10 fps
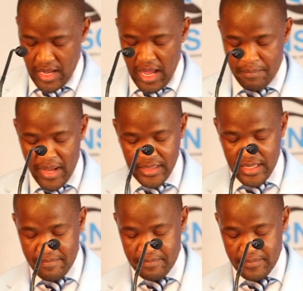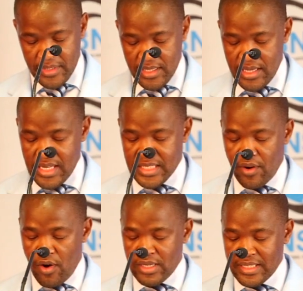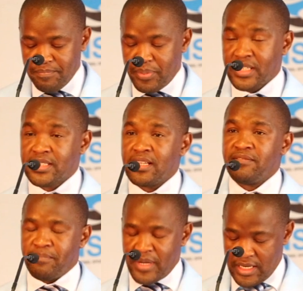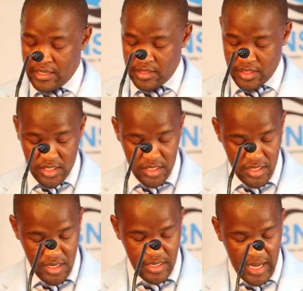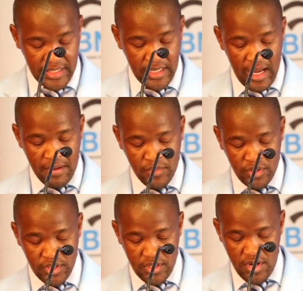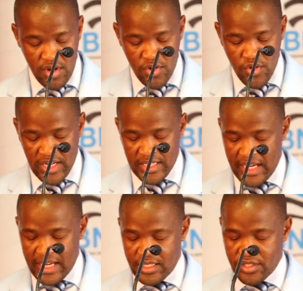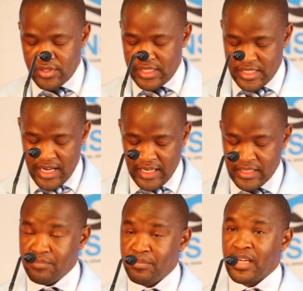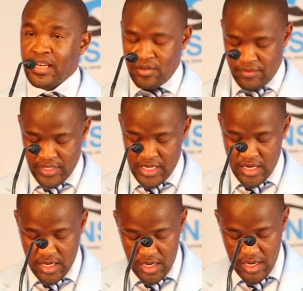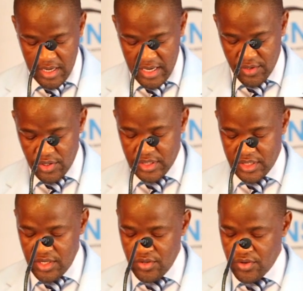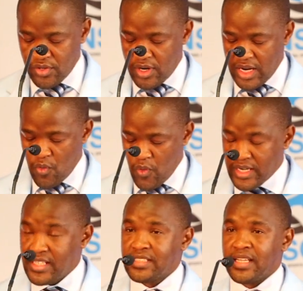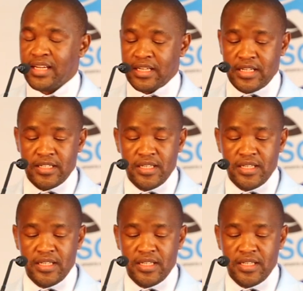Among them is our Olympic silver medalist, Nigel Amos, who returned to the track at the beginning of the year and continued on a winning streak